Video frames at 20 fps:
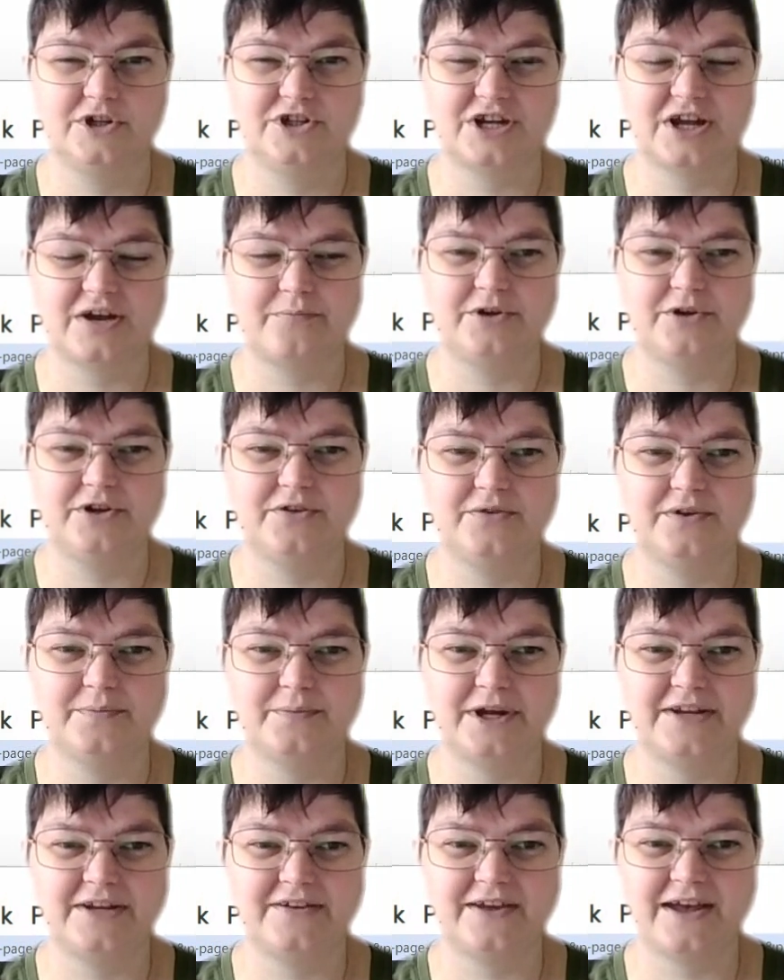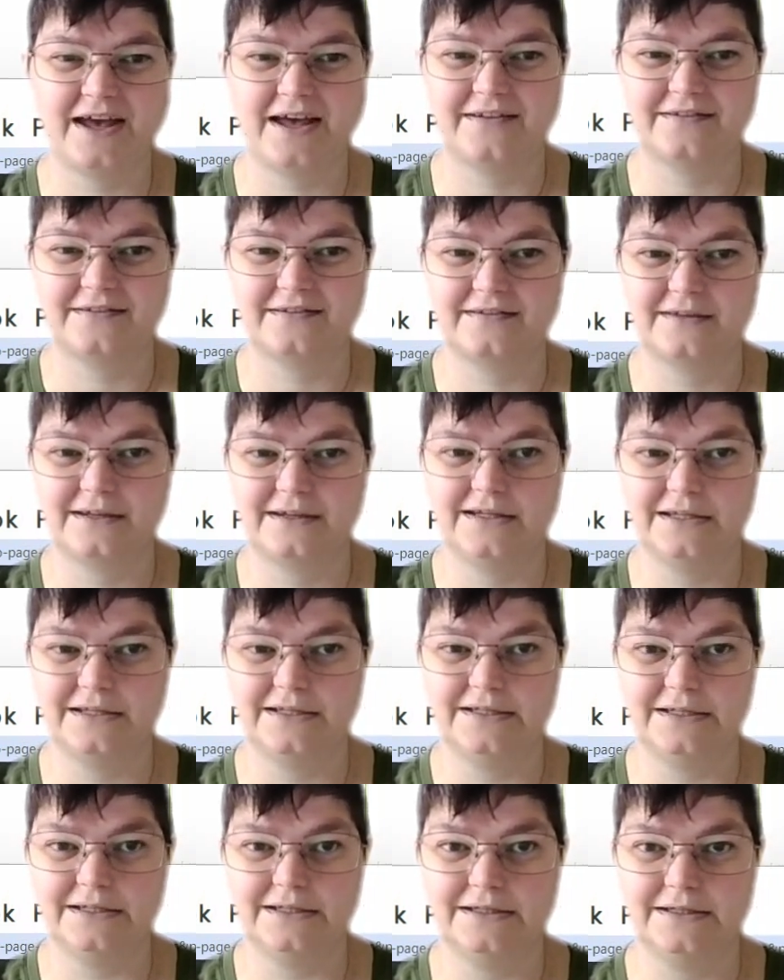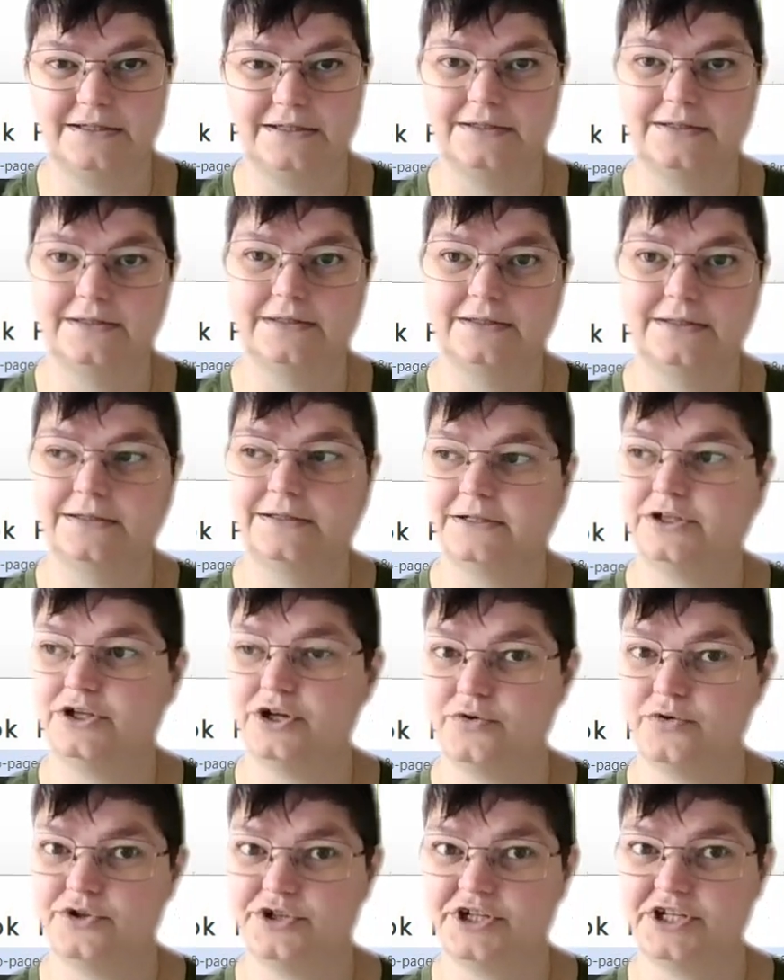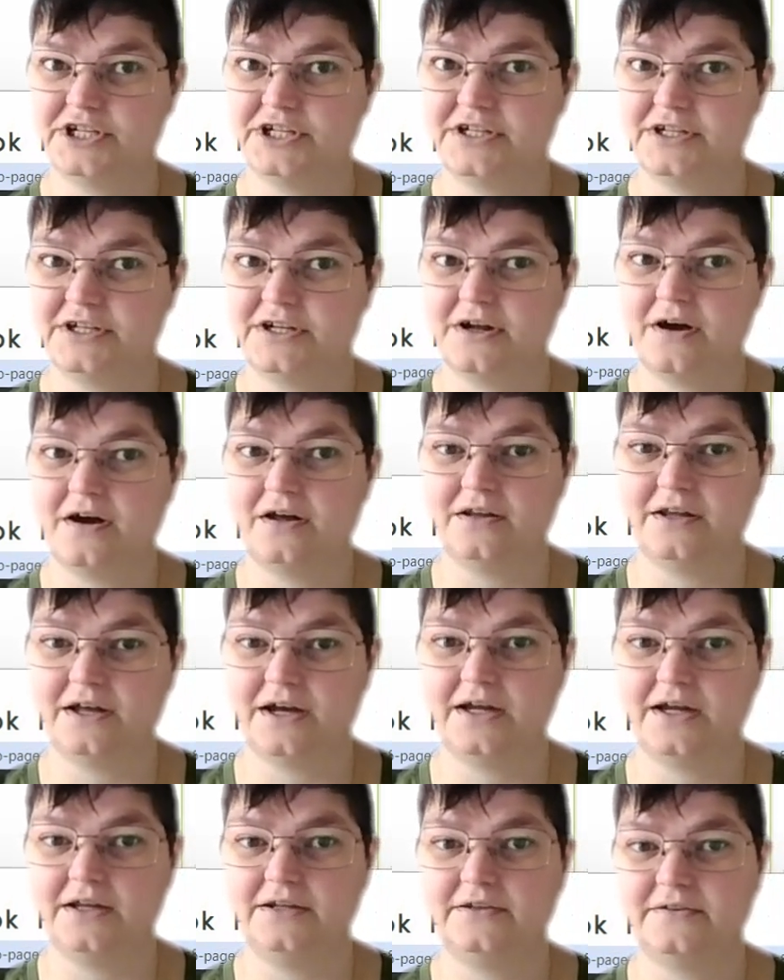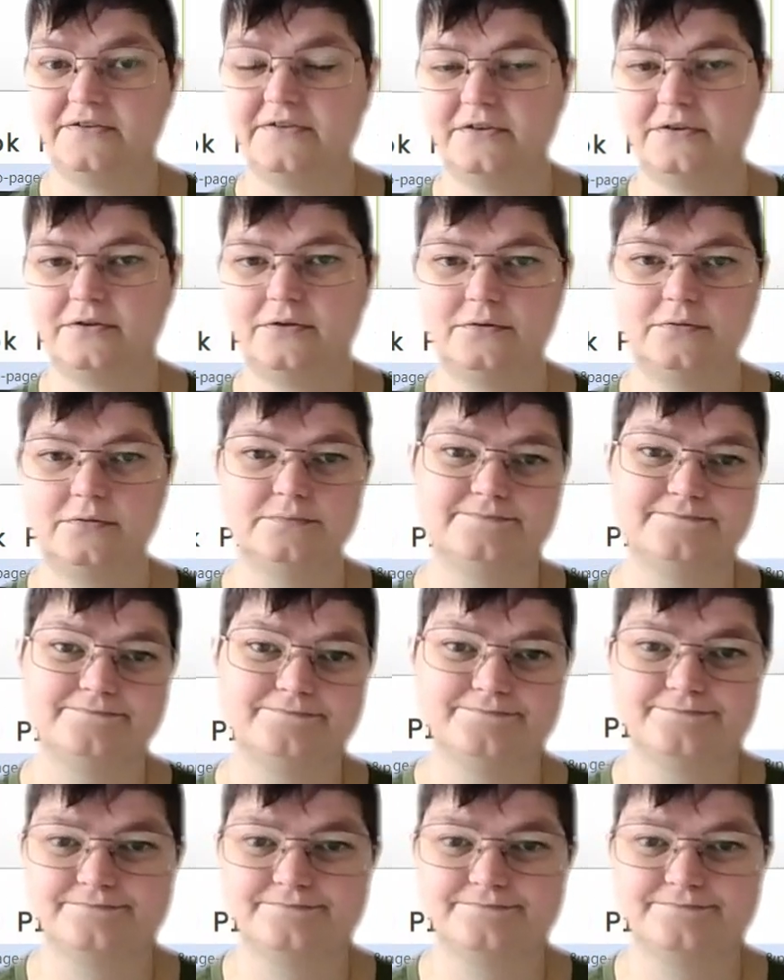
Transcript: which I've been doing my tasks in Notion online. So